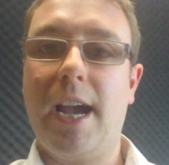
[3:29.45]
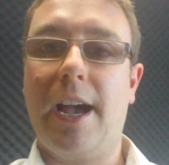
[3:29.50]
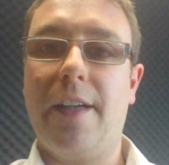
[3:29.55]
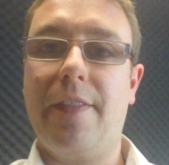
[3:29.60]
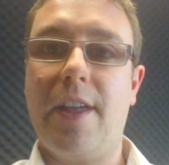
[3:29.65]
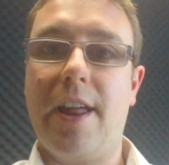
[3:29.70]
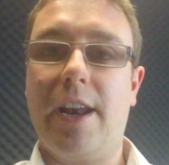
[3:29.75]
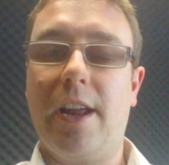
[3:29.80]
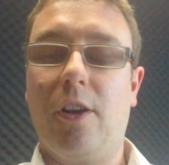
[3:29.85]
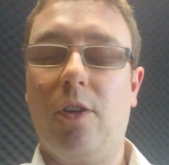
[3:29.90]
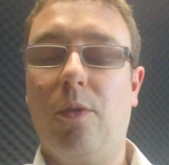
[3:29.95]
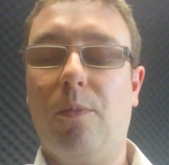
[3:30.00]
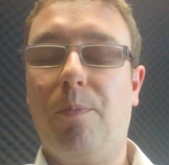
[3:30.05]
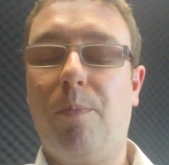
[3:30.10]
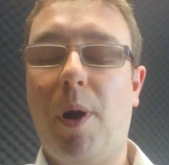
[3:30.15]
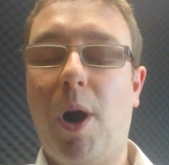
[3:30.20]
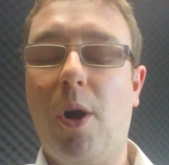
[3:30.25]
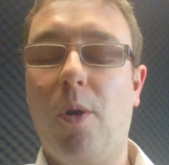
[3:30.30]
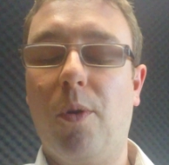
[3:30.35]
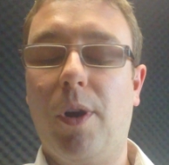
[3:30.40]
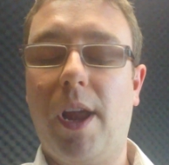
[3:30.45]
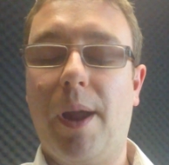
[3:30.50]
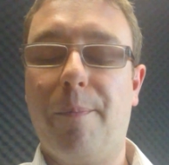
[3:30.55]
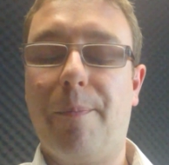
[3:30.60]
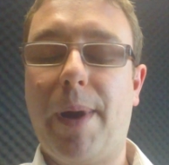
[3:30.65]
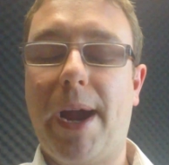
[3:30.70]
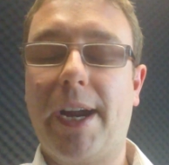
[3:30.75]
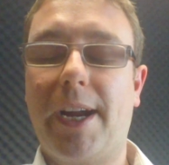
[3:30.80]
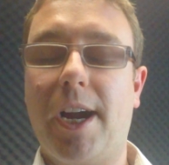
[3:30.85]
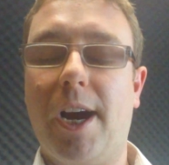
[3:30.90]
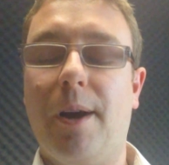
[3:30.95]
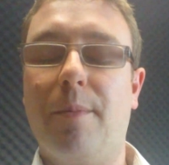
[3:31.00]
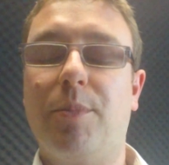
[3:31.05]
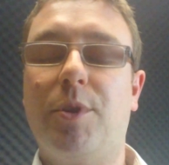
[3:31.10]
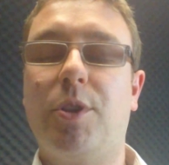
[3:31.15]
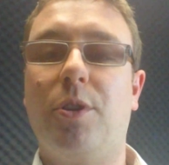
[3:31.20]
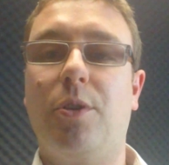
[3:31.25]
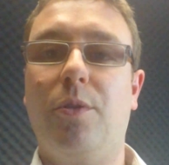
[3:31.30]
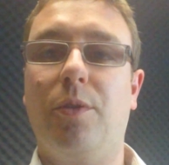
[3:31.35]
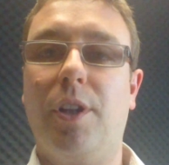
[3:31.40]
and then it'll pull it back up
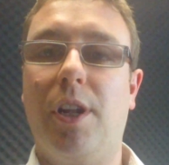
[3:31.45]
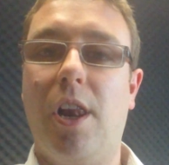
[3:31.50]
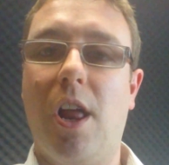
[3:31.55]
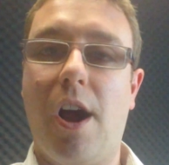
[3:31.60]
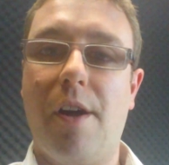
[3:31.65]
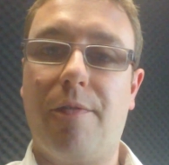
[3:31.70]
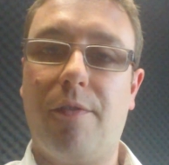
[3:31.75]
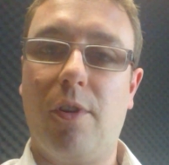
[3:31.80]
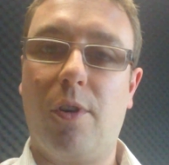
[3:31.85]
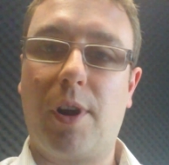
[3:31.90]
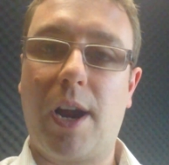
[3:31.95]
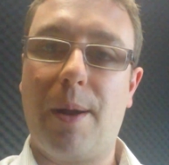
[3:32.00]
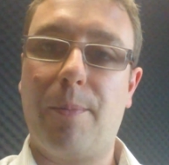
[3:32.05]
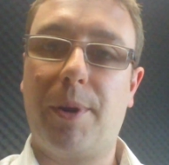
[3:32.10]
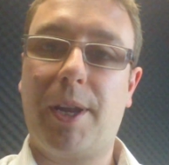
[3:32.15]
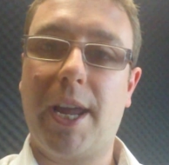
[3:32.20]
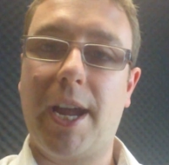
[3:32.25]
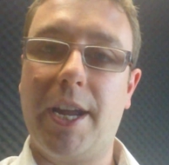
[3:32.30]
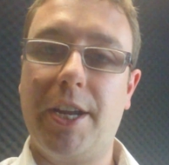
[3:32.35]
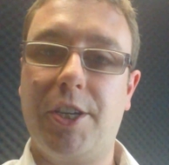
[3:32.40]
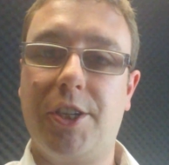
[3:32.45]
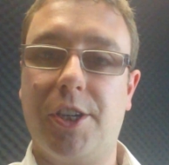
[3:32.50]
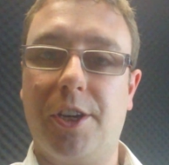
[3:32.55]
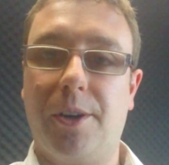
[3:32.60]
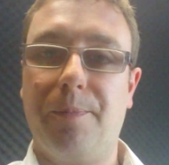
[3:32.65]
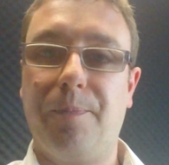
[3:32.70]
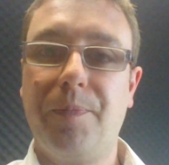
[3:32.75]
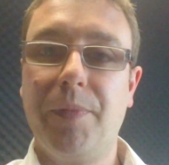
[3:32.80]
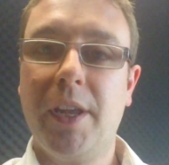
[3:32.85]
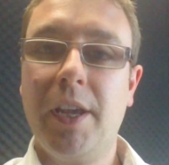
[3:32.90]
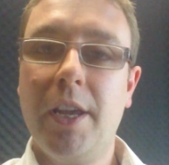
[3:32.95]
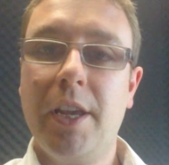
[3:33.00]
to the LifeLock application.